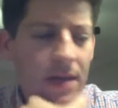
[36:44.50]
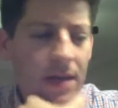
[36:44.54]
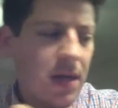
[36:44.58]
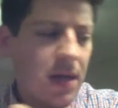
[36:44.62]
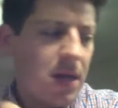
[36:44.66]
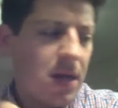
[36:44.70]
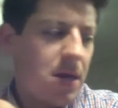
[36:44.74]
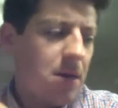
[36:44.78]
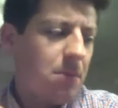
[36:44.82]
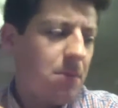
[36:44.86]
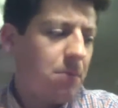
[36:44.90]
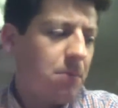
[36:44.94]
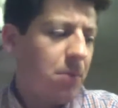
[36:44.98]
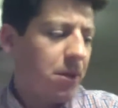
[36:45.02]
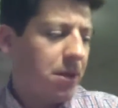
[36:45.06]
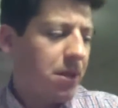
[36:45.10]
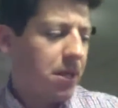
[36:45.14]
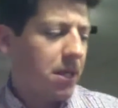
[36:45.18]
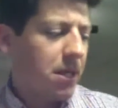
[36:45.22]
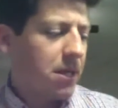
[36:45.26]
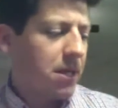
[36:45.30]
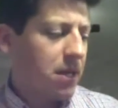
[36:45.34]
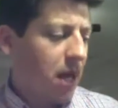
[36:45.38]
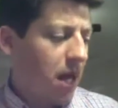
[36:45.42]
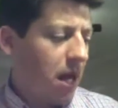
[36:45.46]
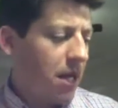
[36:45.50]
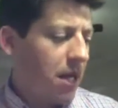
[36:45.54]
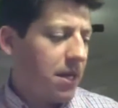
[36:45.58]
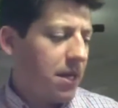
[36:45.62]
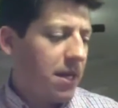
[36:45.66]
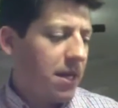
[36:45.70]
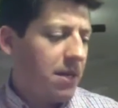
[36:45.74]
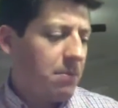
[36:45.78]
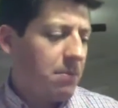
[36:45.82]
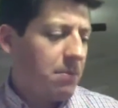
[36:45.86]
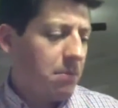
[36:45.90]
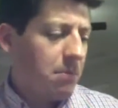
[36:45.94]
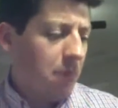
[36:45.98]
But the Ghana and
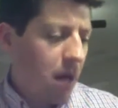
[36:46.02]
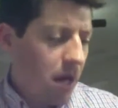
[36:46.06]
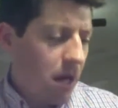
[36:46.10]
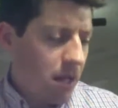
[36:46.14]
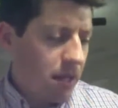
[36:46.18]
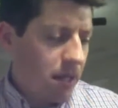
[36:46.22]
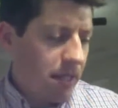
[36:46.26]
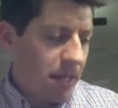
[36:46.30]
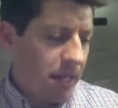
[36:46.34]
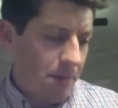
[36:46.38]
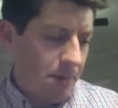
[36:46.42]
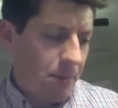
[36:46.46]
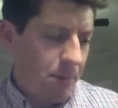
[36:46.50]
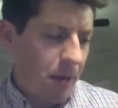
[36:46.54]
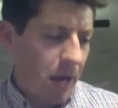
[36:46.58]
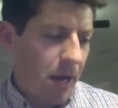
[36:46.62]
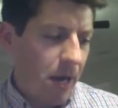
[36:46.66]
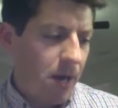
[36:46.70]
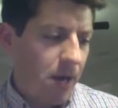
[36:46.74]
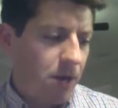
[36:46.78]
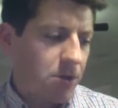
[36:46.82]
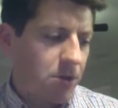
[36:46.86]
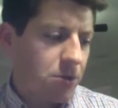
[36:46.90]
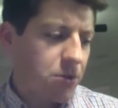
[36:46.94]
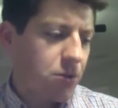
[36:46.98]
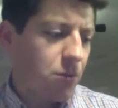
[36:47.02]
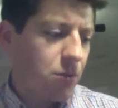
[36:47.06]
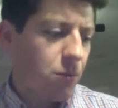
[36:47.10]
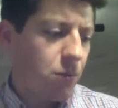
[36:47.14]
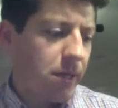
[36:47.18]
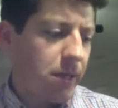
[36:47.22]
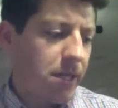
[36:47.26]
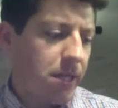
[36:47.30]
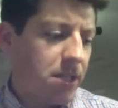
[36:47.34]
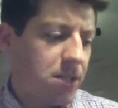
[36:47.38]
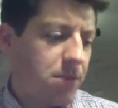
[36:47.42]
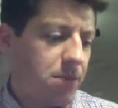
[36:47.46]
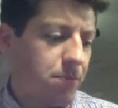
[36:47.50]
Mali empires,
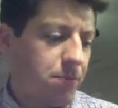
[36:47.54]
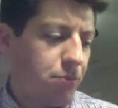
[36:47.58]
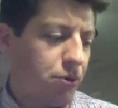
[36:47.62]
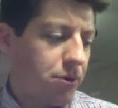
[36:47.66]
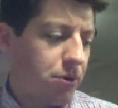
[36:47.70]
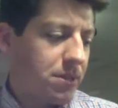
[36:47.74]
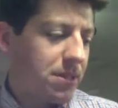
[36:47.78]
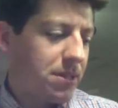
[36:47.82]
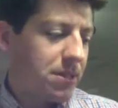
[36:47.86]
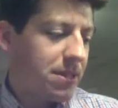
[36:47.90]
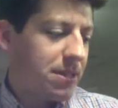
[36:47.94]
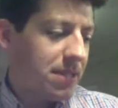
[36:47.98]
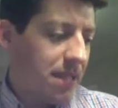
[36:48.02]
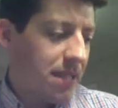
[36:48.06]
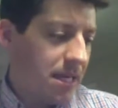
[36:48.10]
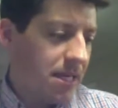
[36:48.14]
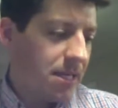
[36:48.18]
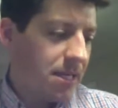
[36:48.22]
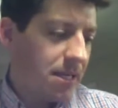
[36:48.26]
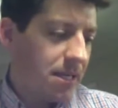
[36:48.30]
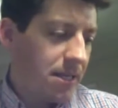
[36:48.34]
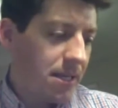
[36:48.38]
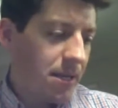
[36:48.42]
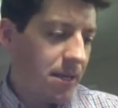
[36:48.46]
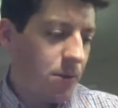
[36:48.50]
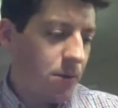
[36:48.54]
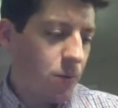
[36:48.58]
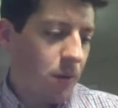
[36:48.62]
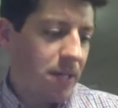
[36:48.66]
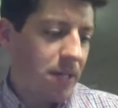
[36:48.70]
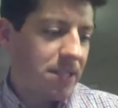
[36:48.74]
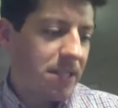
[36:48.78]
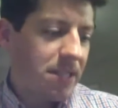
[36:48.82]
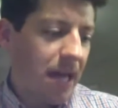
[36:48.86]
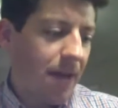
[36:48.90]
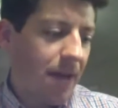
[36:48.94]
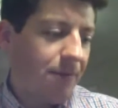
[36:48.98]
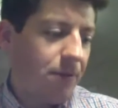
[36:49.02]
which preceded in West
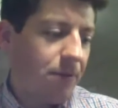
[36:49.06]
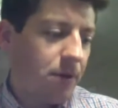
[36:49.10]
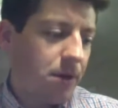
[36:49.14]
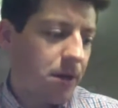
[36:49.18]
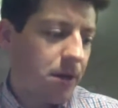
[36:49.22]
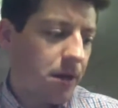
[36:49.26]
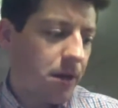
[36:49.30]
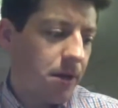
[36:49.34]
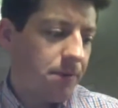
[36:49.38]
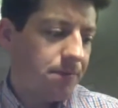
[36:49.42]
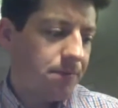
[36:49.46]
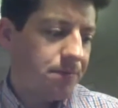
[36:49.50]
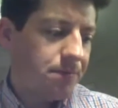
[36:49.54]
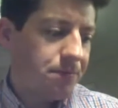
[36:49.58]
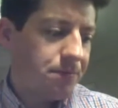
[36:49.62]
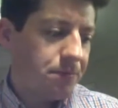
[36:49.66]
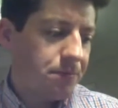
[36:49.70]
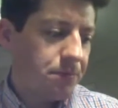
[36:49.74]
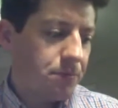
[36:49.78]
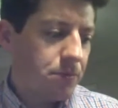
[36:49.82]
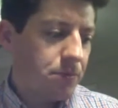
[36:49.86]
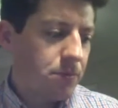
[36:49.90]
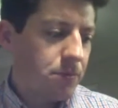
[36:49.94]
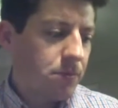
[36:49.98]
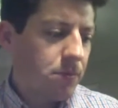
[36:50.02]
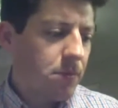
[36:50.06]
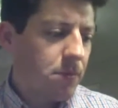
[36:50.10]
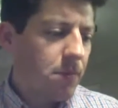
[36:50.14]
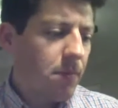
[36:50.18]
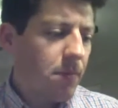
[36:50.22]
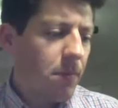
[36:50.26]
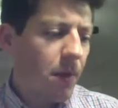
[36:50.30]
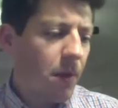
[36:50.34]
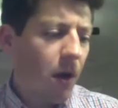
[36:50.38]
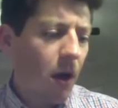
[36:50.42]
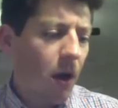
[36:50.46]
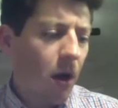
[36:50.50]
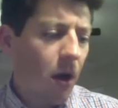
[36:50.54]
Africa,
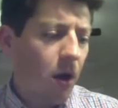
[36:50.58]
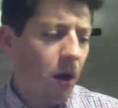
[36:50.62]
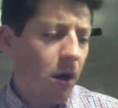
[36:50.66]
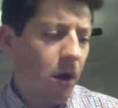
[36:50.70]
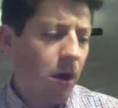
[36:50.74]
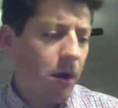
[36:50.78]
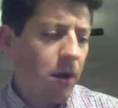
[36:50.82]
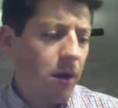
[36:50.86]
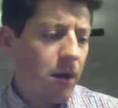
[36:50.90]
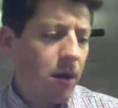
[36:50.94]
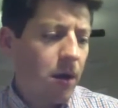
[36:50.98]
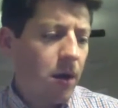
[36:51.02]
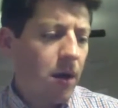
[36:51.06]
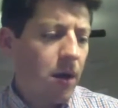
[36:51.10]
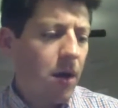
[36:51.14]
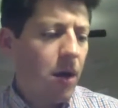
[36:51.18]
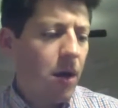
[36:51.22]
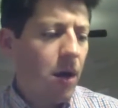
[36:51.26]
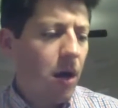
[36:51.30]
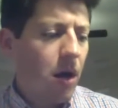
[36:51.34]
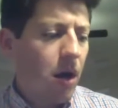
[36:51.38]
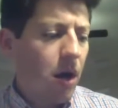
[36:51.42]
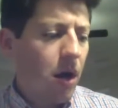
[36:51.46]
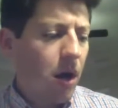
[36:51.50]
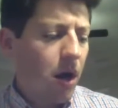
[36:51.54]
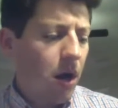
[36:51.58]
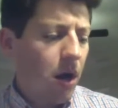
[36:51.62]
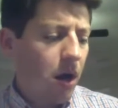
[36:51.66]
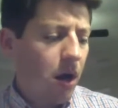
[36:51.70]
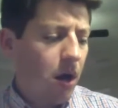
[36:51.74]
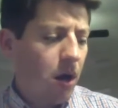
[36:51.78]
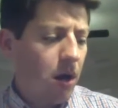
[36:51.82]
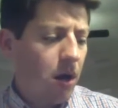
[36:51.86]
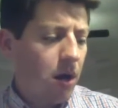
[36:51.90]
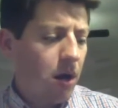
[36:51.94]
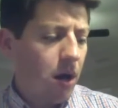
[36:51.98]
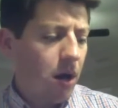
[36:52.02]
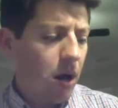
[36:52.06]
are
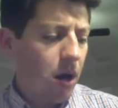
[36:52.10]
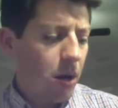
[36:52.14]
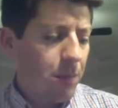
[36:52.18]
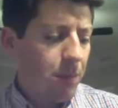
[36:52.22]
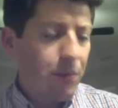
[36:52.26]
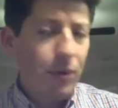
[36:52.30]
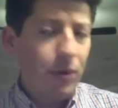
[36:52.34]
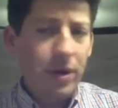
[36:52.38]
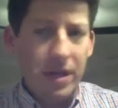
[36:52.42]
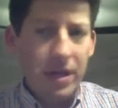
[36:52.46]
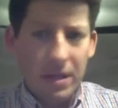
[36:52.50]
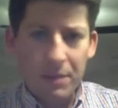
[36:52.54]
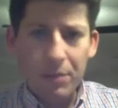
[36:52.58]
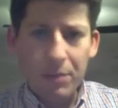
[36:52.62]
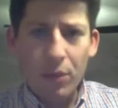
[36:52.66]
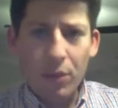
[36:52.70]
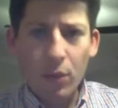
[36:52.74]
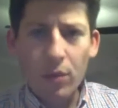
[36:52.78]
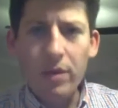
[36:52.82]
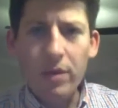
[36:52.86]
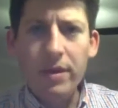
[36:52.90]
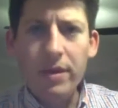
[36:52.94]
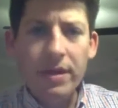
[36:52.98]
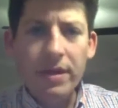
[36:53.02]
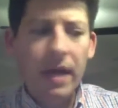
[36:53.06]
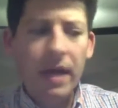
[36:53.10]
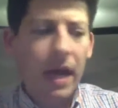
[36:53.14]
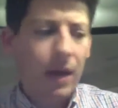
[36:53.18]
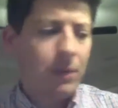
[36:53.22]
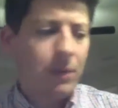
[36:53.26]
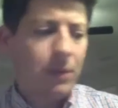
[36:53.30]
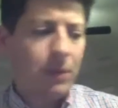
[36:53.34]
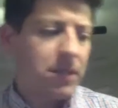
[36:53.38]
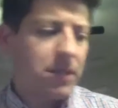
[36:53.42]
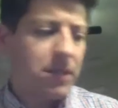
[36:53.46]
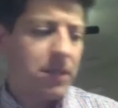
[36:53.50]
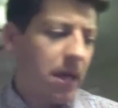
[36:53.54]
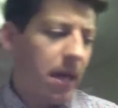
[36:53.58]
pretty important, I would
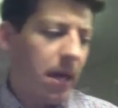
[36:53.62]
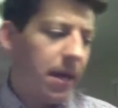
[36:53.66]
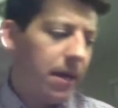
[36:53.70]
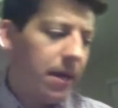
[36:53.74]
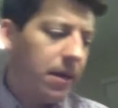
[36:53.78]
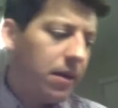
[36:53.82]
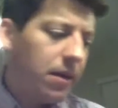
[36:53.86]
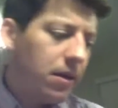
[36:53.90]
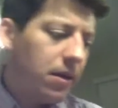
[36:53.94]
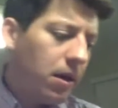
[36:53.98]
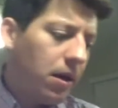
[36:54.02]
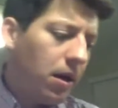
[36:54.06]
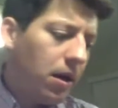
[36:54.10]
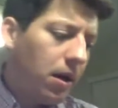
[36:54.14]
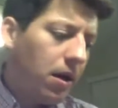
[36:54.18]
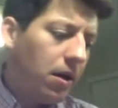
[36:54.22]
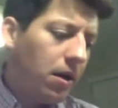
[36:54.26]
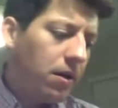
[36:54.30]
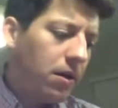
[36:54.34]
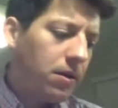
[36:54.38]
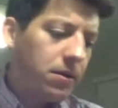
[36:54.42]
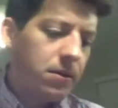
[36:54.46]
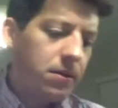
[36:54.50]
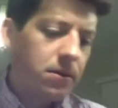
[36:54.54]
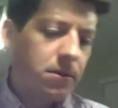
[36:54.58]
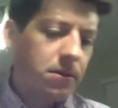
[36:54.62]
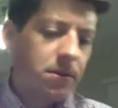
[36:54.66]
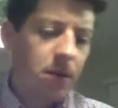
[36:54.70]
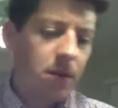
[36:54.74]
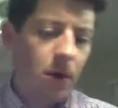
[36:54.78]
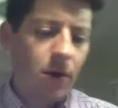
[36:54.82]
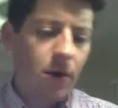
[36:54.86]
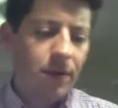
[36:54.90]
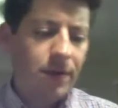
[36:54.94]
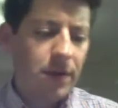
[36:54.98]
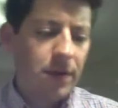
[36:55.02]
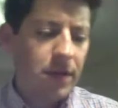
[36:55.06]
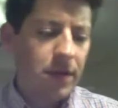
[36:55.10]
say. So
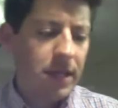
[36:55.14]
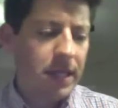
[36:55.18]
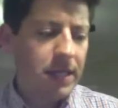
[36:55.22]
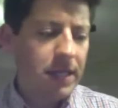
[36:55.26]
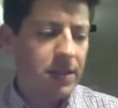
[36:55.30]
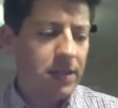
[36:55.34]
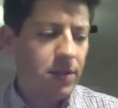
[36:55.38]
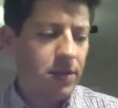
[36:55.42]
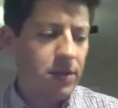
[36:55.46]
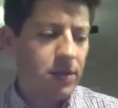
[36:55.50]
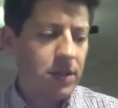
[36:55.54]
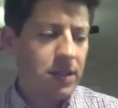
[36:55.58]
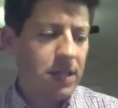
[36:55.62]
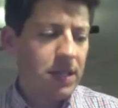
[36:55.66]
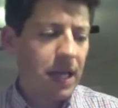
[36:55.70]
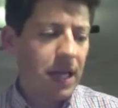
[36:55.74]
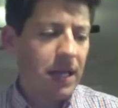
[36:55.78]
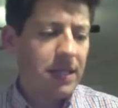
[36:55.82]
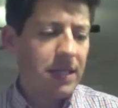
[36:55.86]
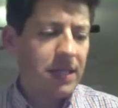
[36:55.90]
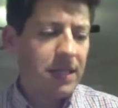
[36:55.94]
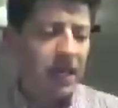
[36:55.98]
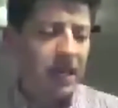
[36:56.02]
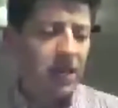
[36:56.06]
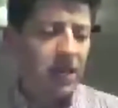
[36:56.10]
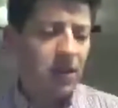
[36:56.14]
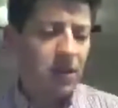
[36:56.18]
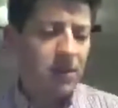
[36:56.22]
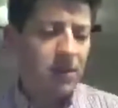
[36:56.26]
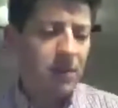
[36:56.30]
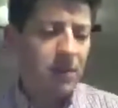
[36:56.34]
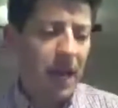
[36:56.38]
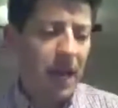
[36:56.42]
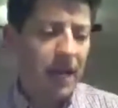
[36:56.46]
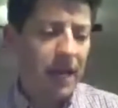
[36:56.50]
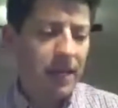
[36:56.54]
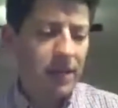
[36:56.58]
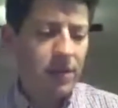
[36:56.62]
if you need to, just kind of take a look
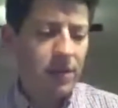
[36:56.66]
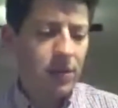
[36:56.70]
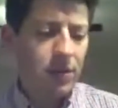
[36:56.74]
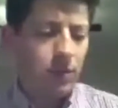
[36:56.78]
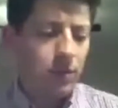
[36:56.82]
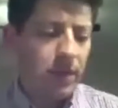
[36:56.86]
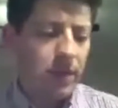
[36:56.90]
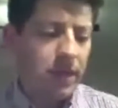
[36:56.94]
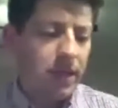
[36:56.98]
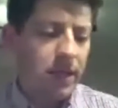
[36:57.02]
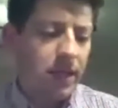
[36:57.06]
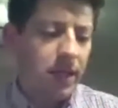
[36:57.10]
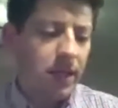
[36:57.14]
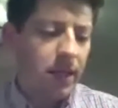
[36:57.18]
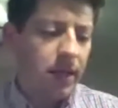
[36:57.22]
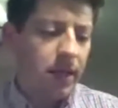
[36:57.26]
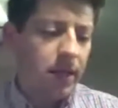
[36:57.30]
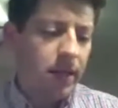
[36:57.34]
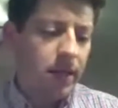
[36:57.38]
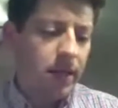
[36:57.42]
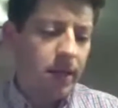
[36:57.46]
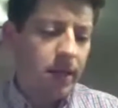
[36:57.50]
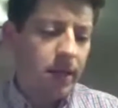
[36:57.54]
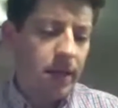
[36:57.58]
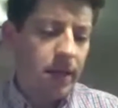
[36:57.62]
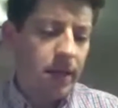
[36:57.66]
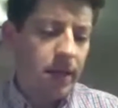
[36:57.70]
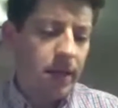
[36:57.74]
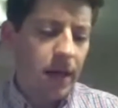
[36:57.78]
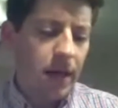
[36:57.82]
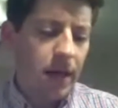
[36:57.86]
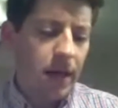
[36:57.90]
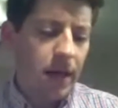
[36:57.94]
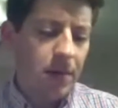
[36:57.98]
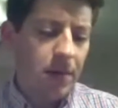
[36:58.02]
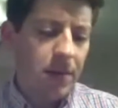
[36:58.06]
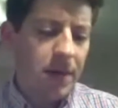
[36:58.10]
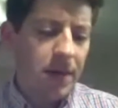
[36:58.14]
back in your reading.
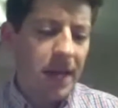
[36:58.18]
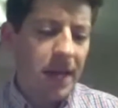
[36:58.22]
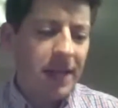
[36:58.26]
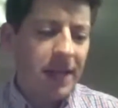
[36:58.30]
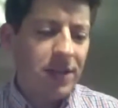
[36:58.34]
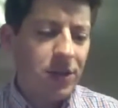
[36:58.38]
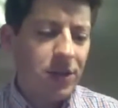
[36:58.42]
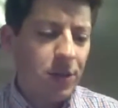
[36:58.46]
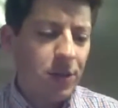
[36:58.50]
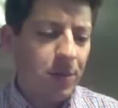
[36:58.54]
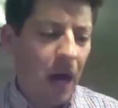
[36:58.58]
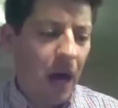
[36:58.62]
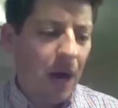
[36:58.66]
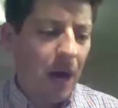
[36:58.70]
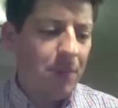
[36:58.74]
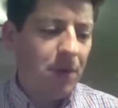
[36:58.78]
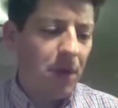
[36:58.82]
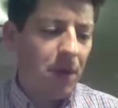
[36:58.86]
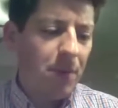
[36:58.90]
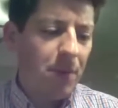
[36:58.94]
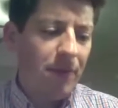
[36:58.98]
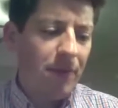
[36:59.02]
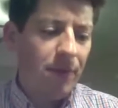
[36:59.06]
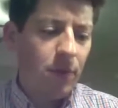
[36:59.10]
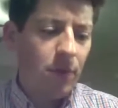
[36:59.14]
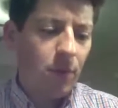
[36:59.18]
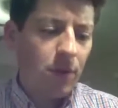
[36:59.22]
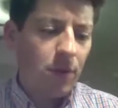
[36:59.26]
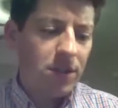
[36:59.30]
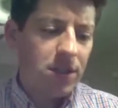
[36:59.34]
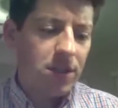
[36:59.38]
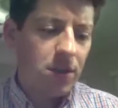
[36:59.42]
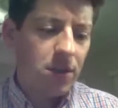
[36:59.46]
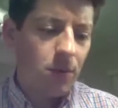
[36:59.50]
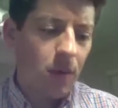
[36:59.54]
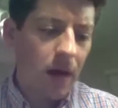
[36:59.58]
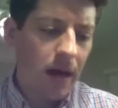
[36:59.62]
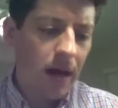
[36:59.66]
They do pop up every once in a
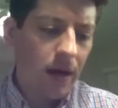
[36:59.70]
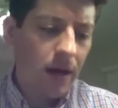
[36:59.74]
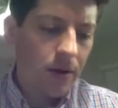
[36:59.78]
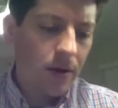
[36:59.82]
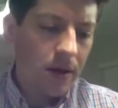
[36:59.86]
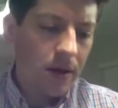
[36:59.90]
while.